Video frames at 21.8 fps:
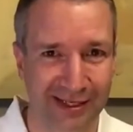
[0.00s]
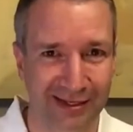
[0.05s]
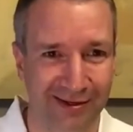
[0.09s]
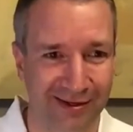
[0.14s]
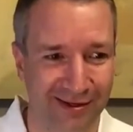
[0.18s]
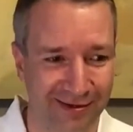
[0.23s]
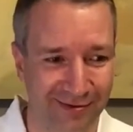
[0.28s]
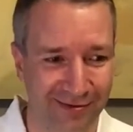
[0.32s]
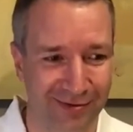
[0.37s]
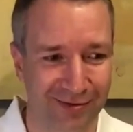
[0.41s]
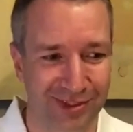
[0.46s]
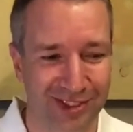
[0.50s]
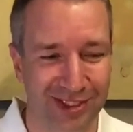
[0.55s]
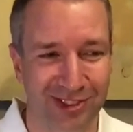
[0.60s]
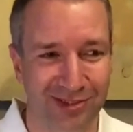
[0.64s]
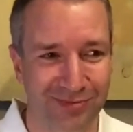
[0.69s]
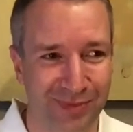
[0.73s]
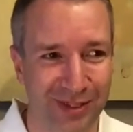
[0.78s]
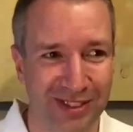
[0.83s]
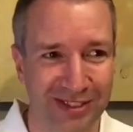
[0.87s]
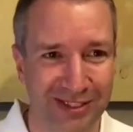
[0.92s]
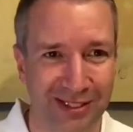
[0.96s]
it was just
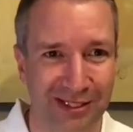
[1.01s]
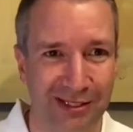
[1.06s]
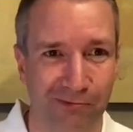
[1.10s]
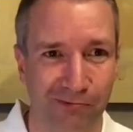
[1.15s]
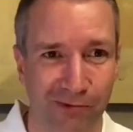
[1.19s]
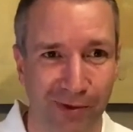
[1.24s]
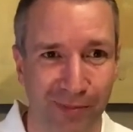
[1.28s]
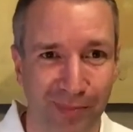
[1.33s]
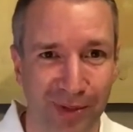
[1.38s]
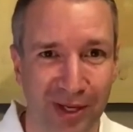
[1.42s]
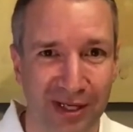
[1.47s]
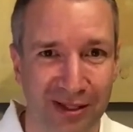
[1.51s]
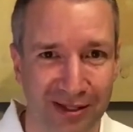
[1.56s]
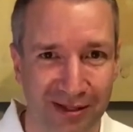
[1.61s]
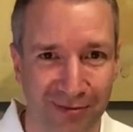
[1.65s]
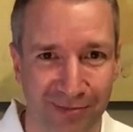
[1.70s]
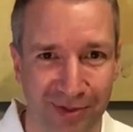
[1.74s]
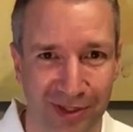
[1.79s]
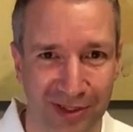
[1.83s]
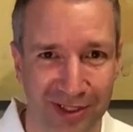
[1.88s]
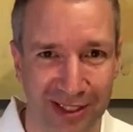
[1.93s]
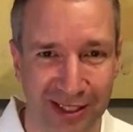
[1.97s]
basically ripping the
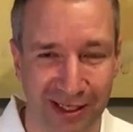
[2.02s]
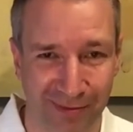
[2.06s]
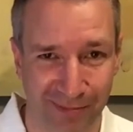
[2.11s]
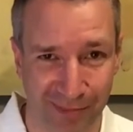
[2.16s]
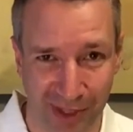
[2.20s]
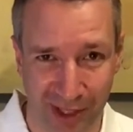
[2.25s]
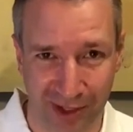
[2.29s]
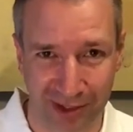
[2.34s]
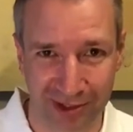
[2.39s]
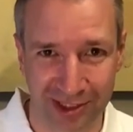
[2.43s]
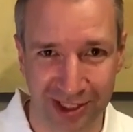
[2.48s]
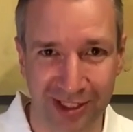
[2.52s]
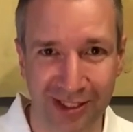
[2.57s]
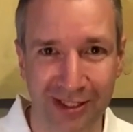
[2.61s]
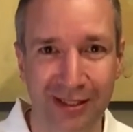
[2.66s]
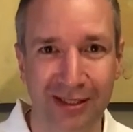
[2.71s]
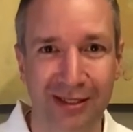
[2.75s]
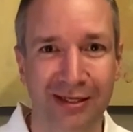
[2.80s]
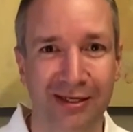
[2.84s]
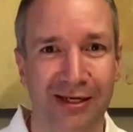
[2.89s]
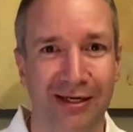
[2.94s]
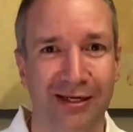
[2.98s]
building apart
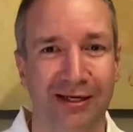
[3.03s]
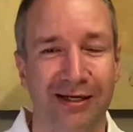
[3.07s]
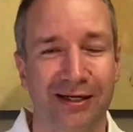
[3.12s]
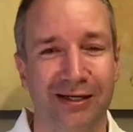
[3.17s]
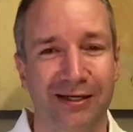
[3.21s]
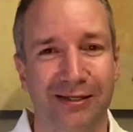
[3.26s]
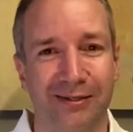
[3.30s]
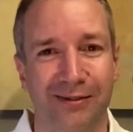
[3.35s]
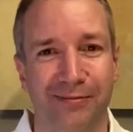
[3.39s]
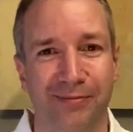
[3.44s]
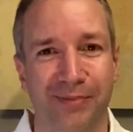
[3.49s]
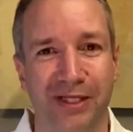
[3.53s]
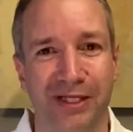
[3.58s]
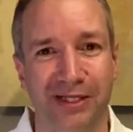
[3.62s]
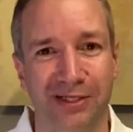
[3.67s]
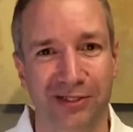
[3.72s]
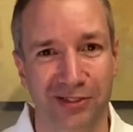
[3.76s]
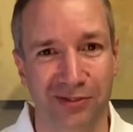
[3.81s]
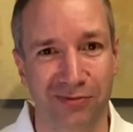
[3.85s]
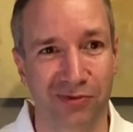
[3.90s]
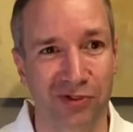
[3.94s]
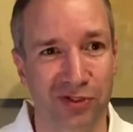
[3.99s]

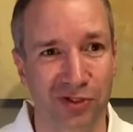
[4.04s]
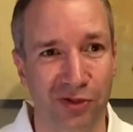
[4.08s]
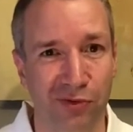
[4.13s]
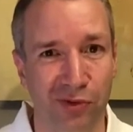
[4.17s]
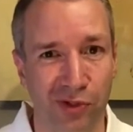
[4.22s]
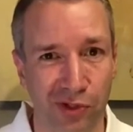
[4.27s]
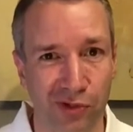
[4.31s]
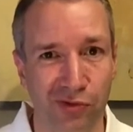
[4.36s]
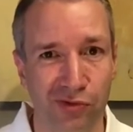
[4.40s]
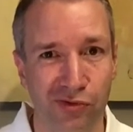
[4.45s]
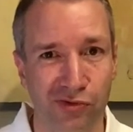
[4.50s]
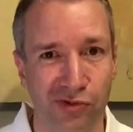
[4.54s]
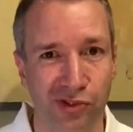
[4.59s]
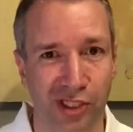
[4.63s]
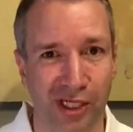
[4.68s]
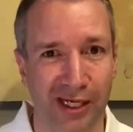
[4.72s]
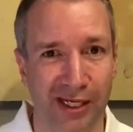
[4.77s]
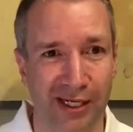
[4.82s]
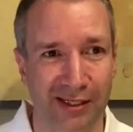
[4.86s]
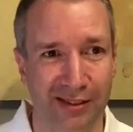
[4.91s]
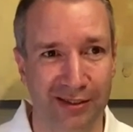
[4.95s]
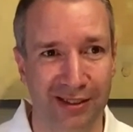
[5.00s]
because it was so huge
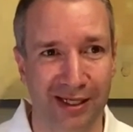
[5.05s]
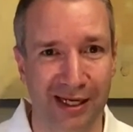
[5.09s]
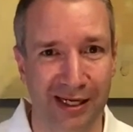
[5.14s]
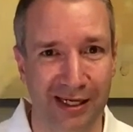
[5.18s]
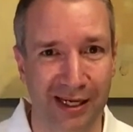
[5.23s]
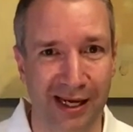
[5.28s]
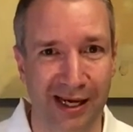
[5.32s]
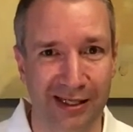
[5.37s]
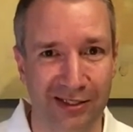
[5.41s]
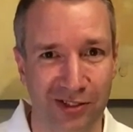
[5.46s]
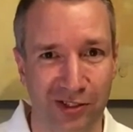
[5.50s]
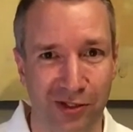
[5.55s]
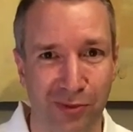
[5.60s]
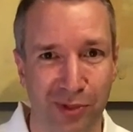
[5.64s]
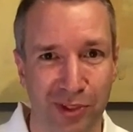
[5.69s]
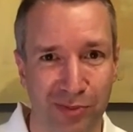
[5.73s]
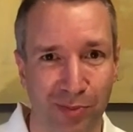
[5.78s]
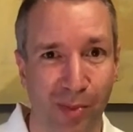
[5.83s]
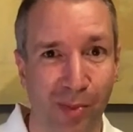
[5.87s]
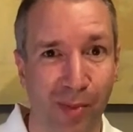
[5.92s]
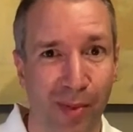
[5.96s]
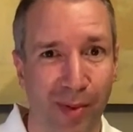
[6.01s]
and had so
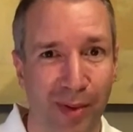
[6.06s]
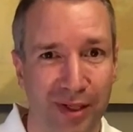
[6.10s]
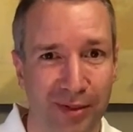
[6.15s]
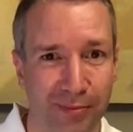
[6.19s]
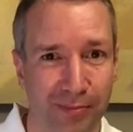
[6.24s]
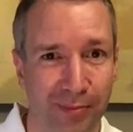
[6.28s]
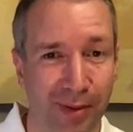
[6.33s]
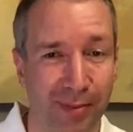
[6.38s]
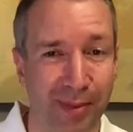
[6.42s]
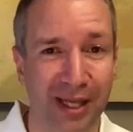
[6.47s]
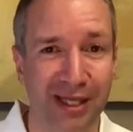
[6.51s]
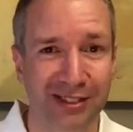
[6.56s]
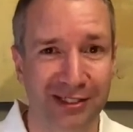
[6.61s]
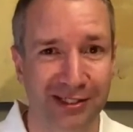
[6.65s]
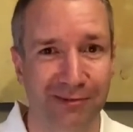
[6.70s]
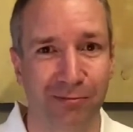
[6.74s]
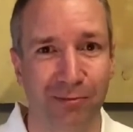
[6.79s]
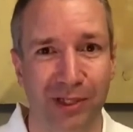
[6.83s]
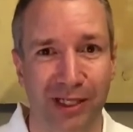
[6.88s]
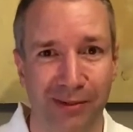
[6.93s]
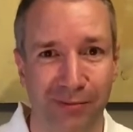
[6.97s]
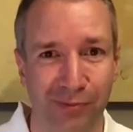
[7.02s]
much
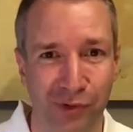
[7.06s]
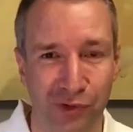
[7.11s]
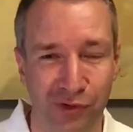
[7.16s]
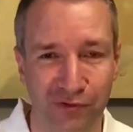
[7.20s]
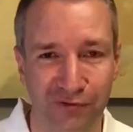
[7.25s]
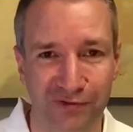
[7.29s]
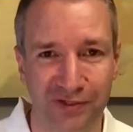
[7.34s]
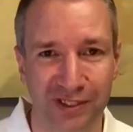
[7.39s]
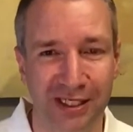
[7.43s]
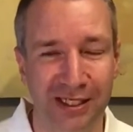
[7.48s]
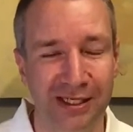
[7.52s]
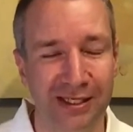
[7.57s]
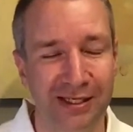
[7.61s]
momentum when it moved.